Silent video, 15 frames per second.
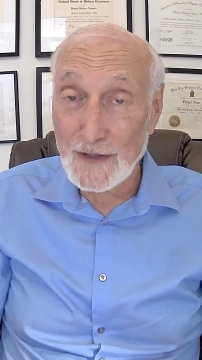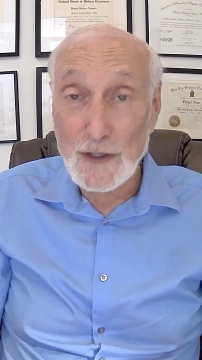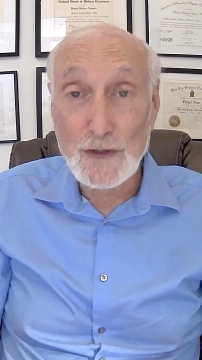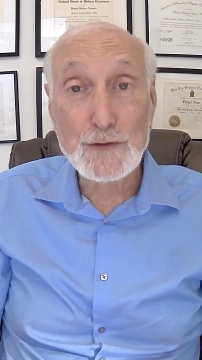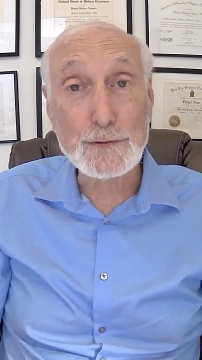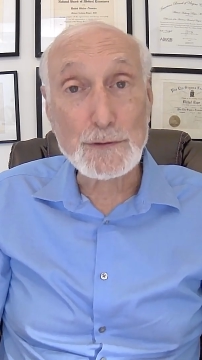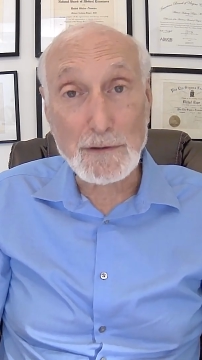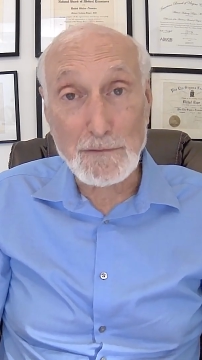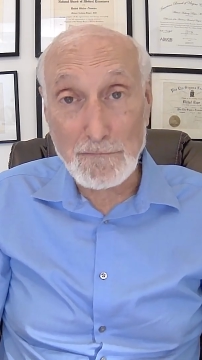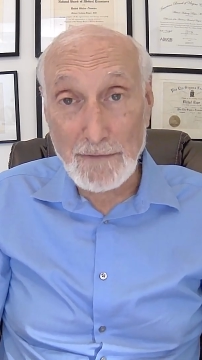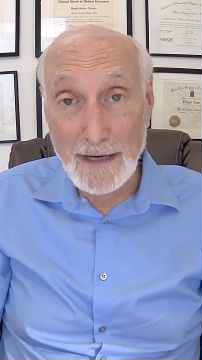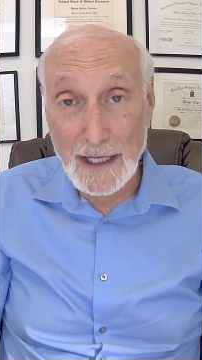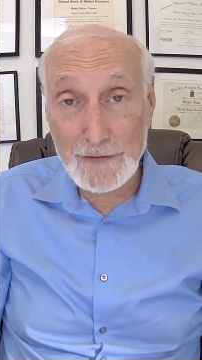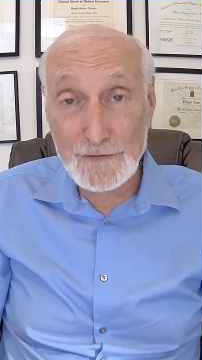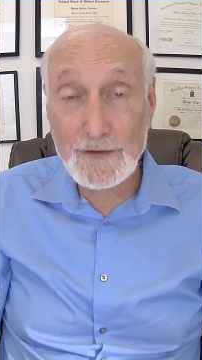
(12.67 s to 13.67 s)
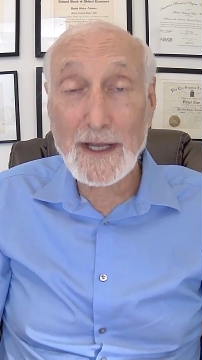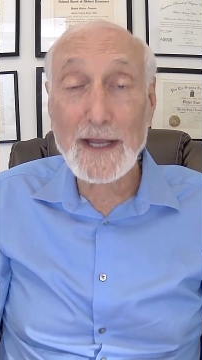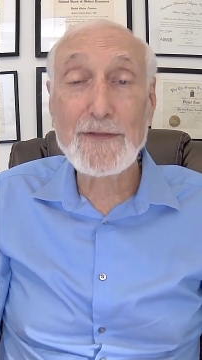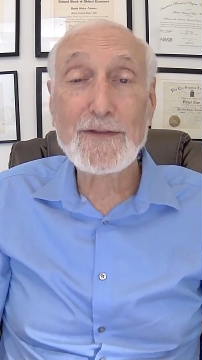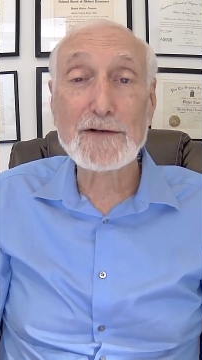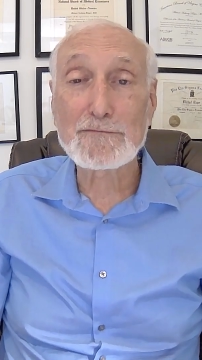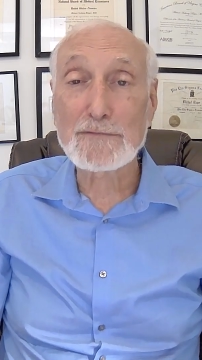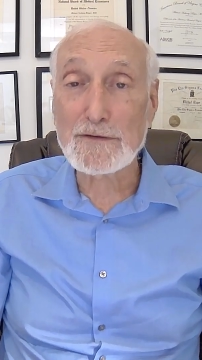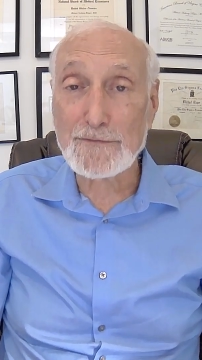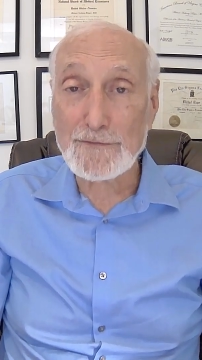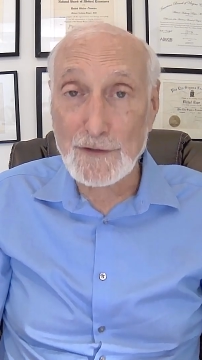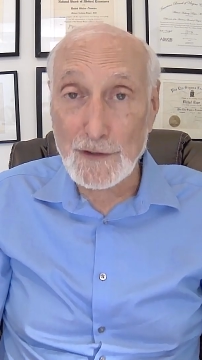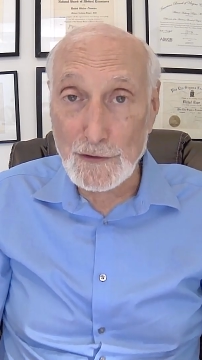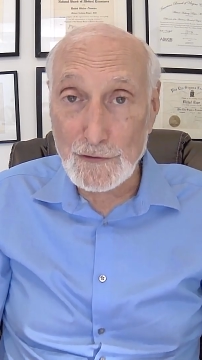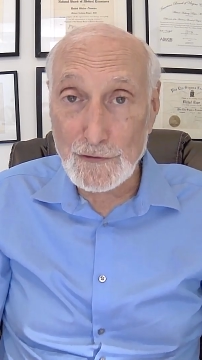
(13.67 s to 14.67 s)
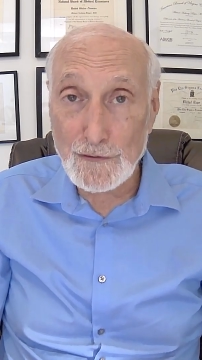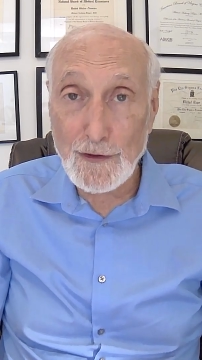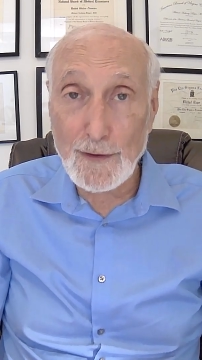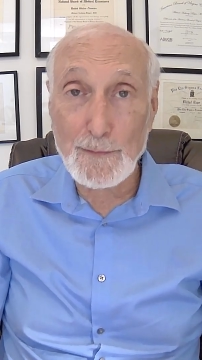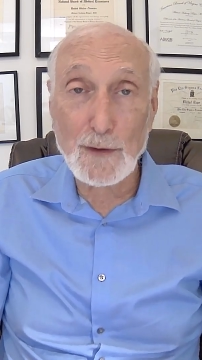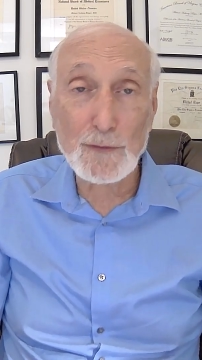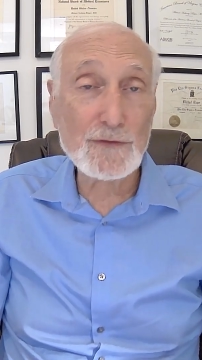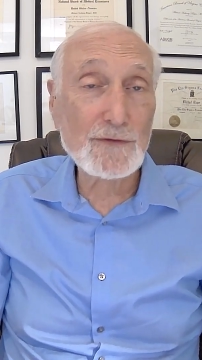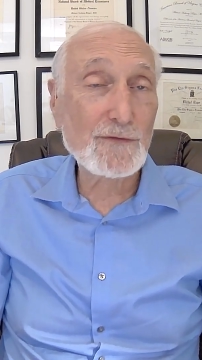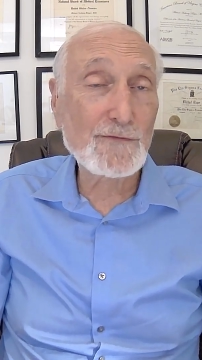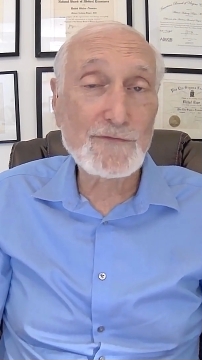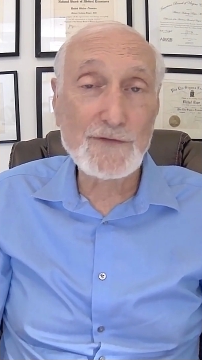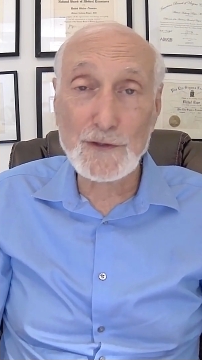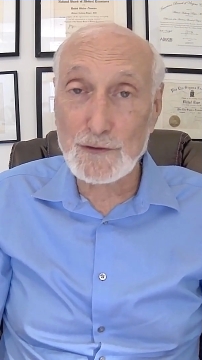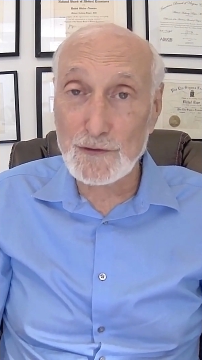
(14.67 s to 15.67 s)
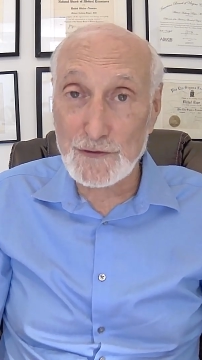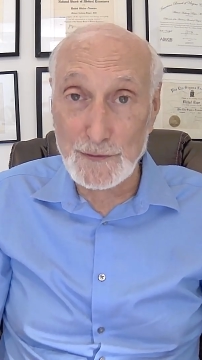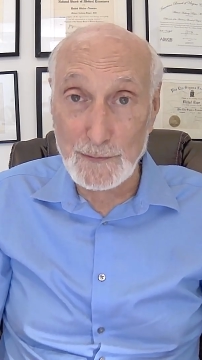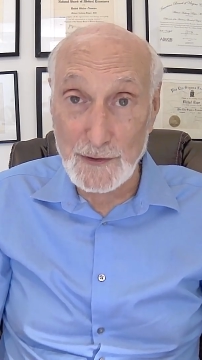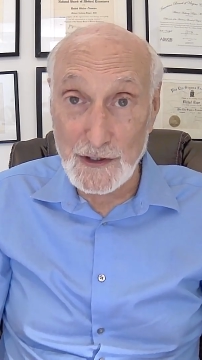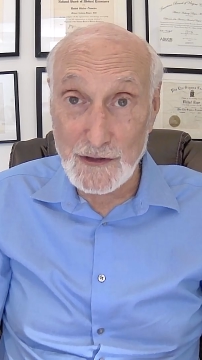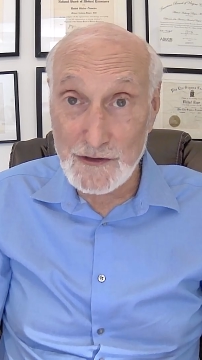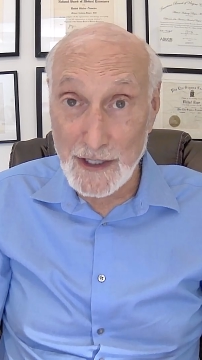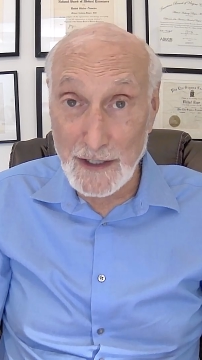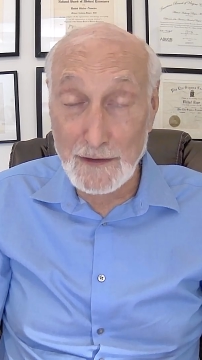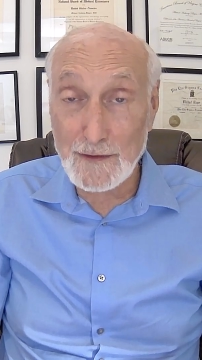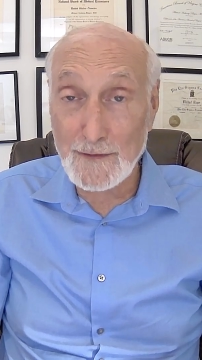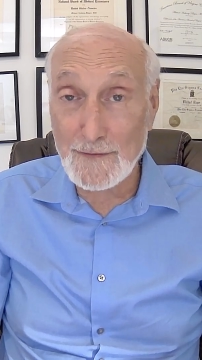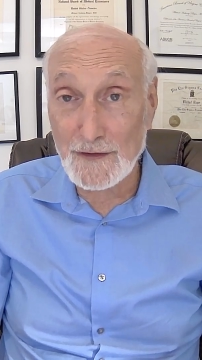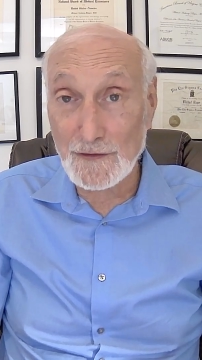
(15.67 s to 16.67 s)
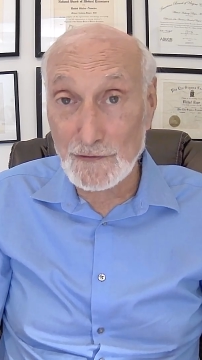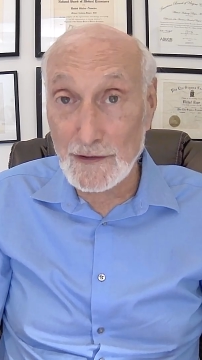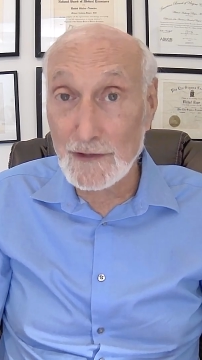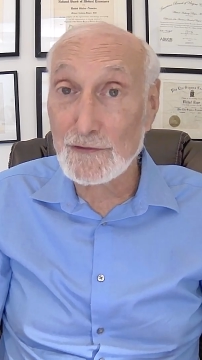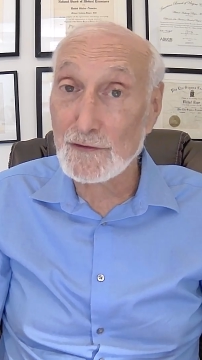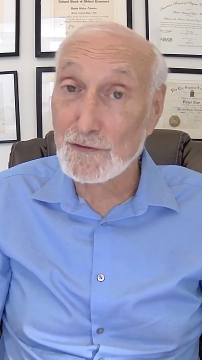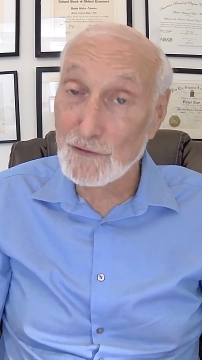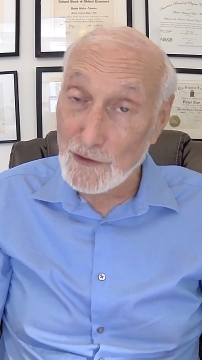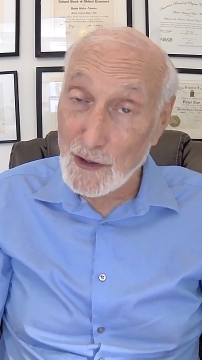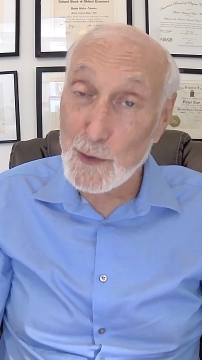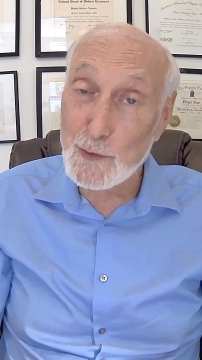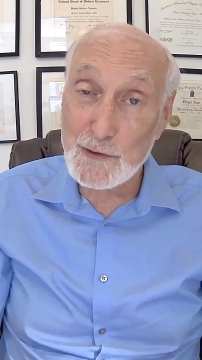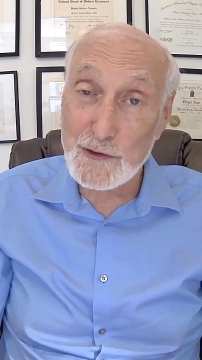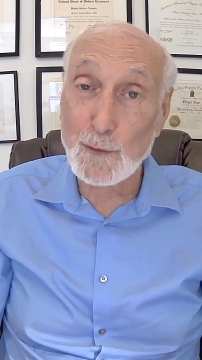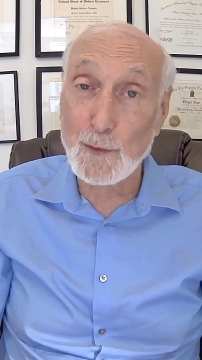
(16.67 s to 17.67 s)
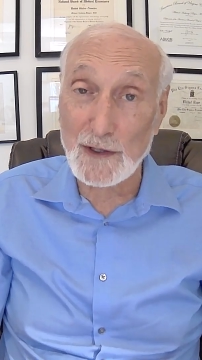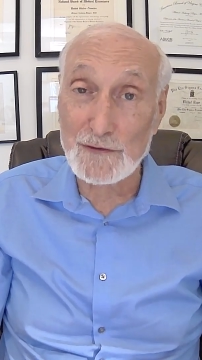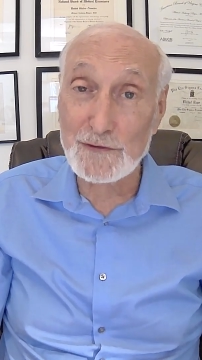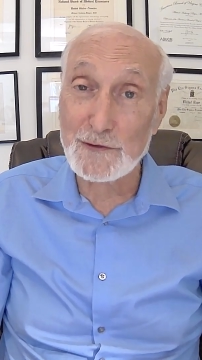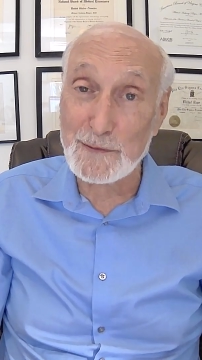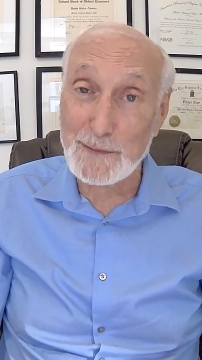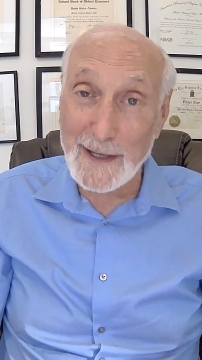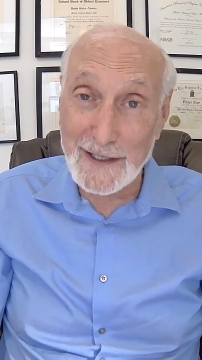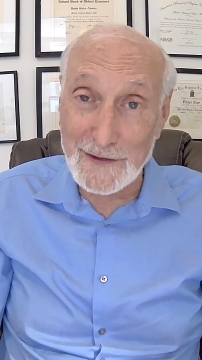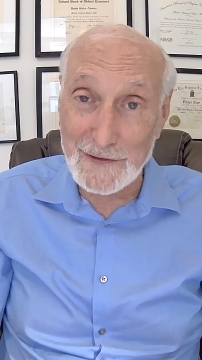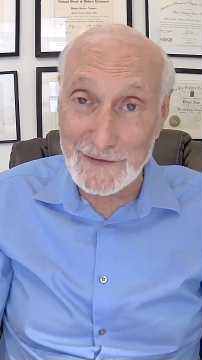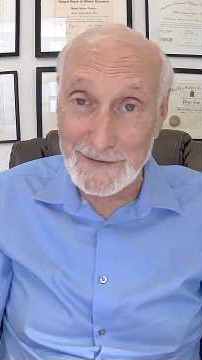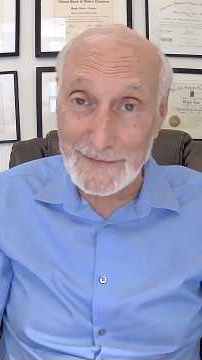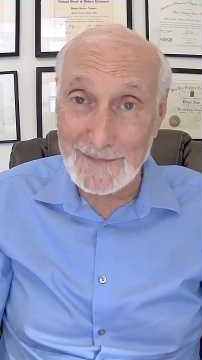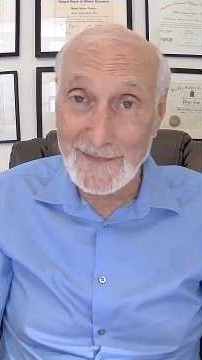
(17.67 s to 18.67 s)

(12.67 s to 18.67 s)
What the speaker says: to arrest and then reverse the most fearsome degenerative diseases known to Western medicine.